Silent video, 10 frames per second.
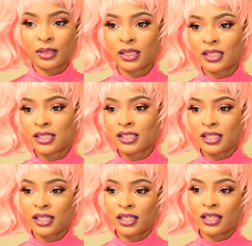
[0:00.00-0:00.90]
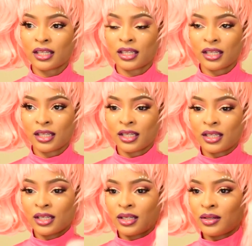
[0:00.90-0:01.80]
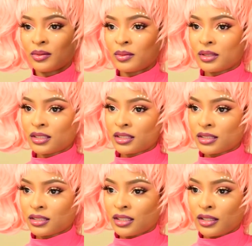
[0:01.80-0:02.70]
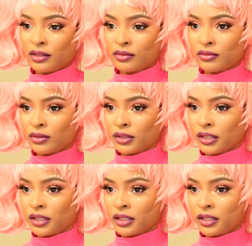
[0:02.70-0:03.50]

really see what this is hitting for.